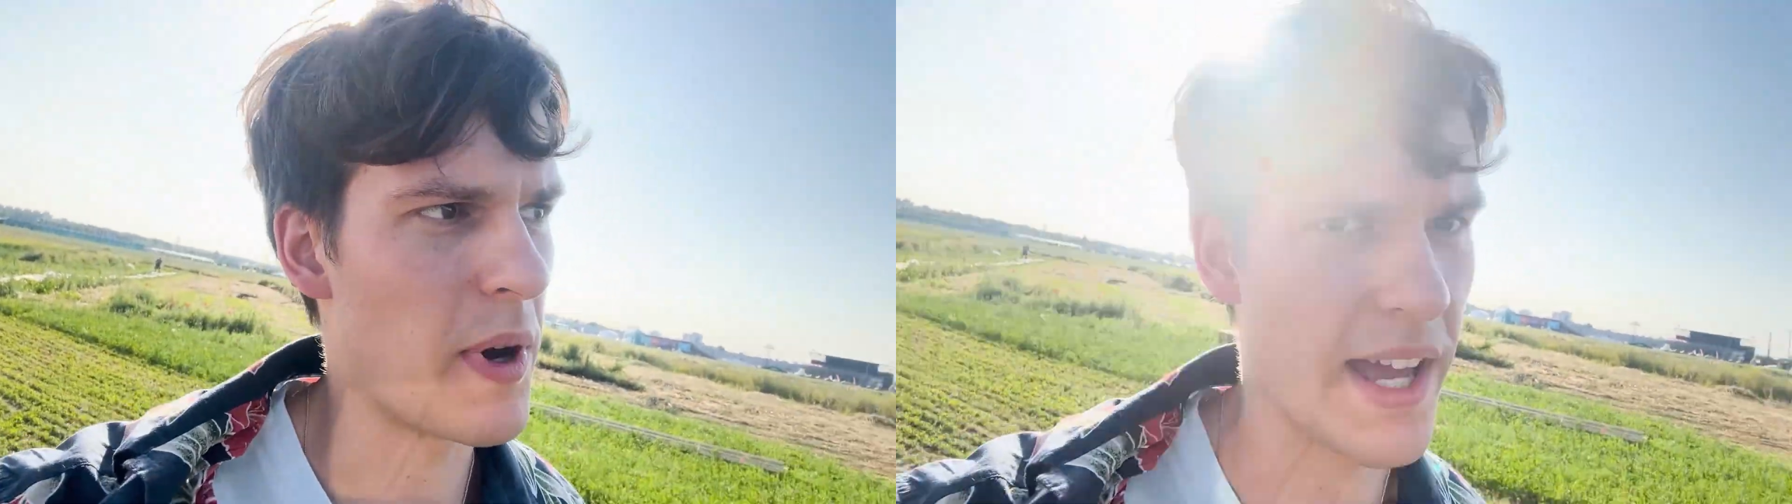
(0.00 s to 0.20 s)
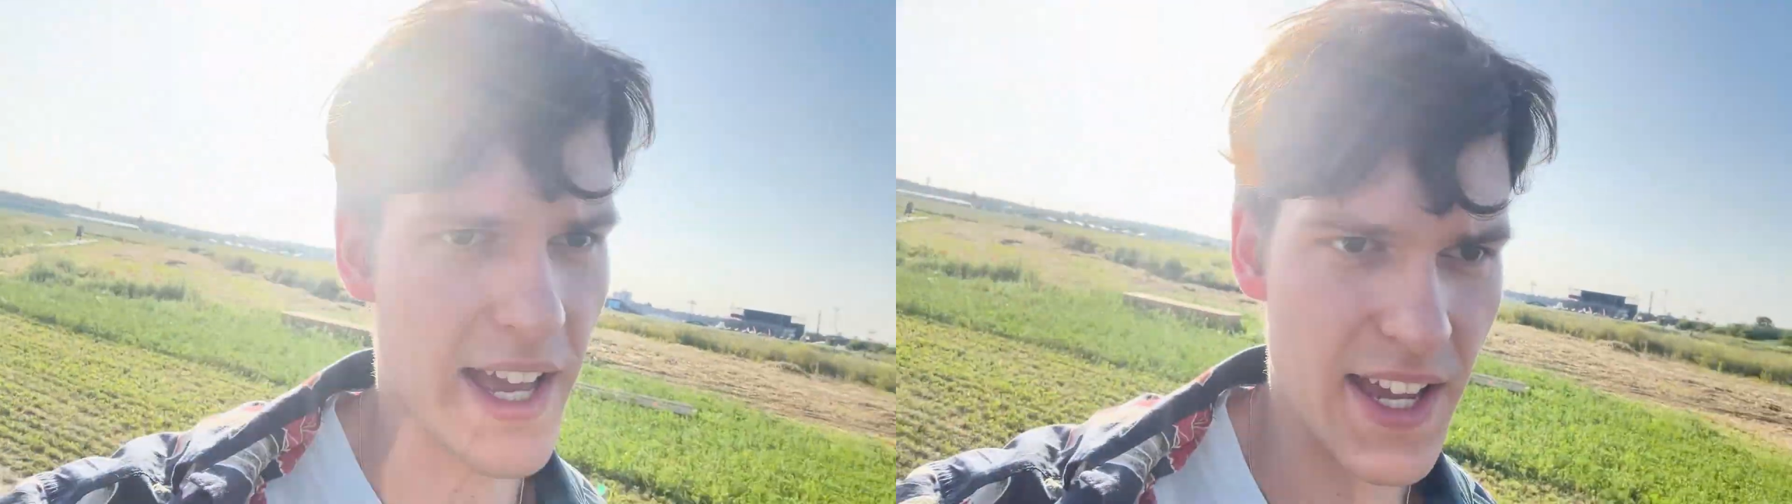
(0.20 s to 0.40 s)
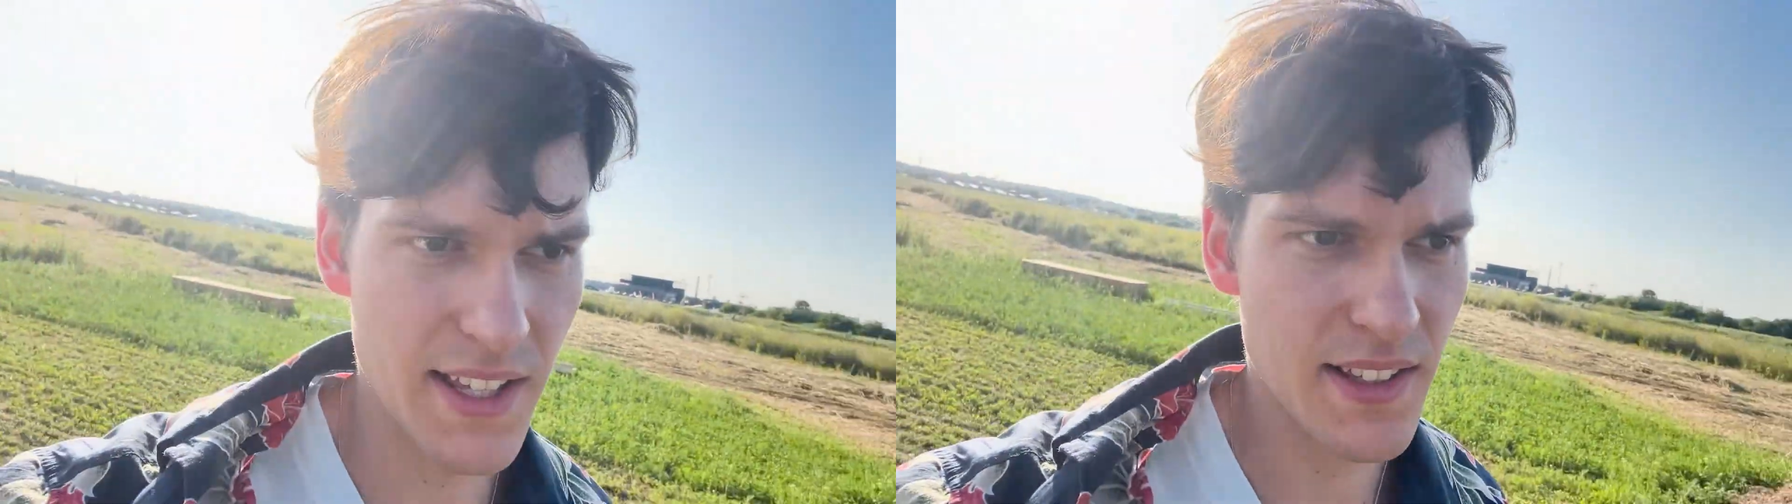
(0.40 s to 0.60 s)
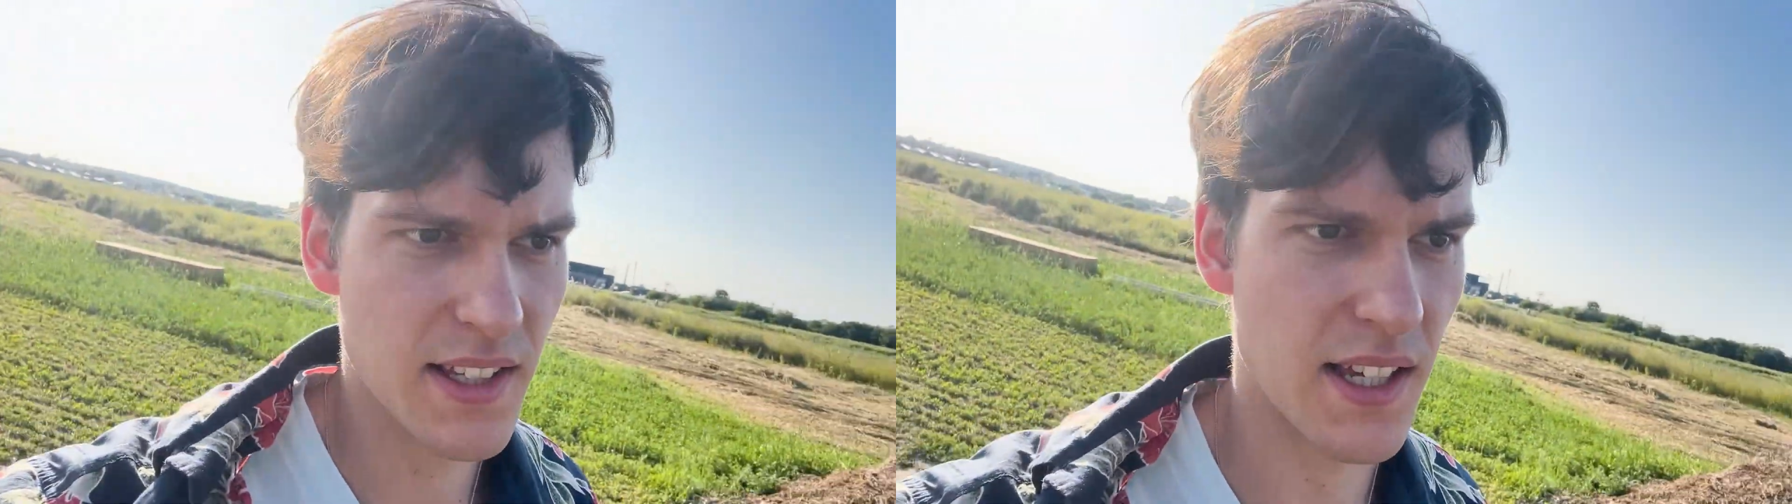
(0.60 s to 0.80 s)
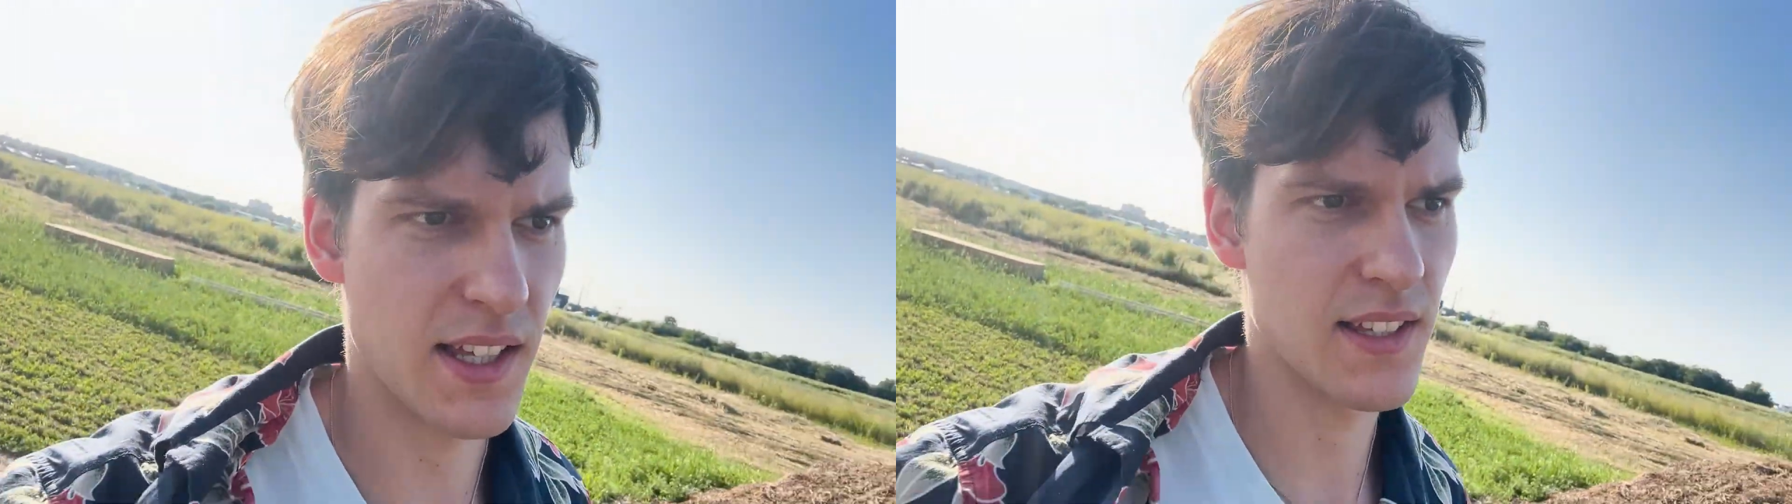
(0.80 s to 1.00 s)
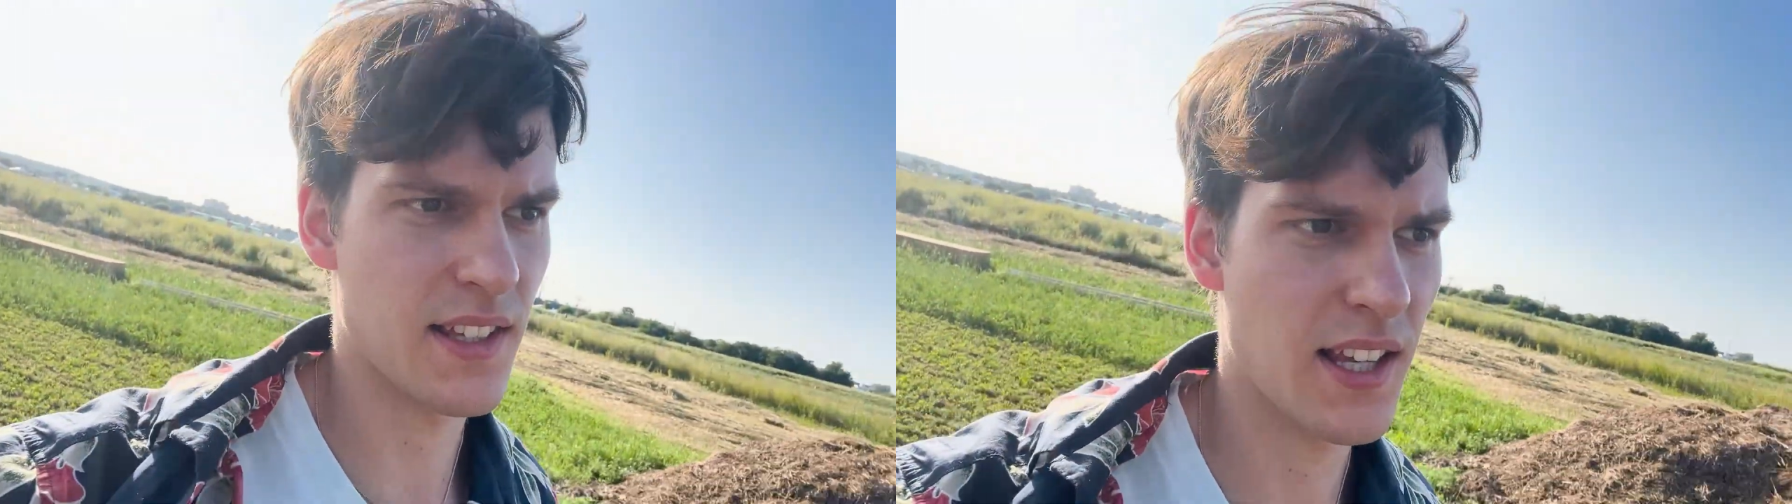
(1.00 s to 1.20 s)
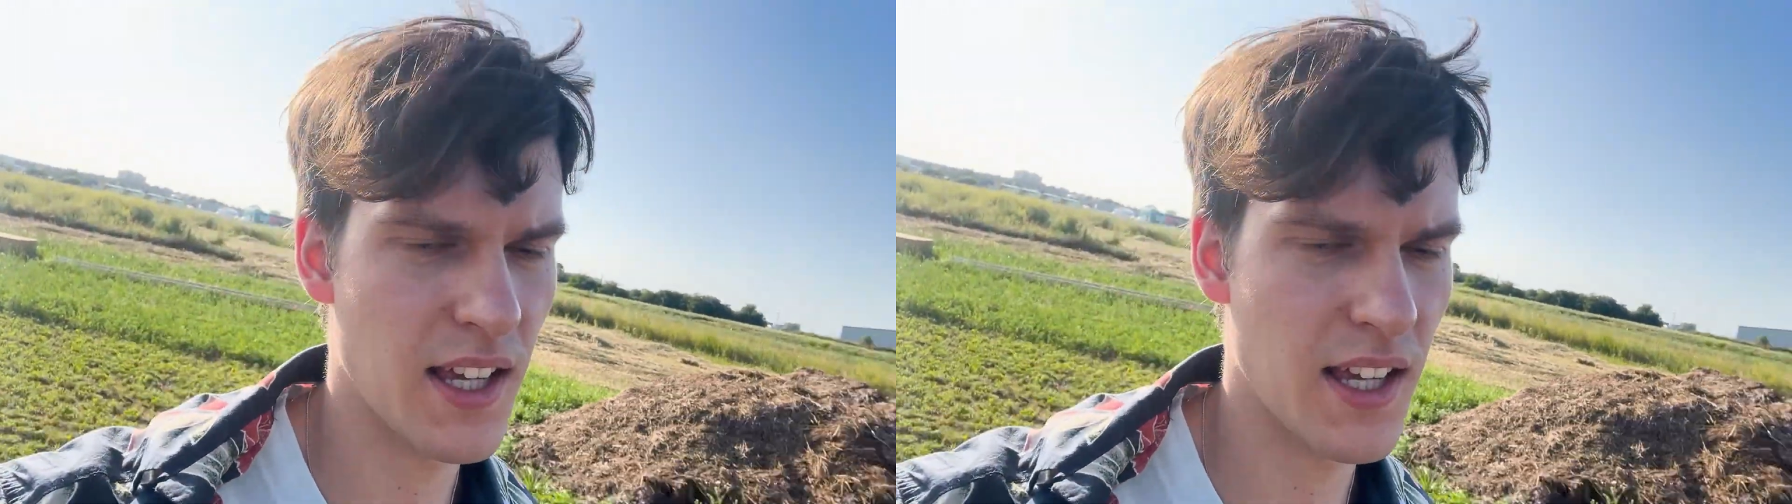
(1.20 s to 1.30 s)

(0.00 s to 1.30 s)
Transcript: my hands, and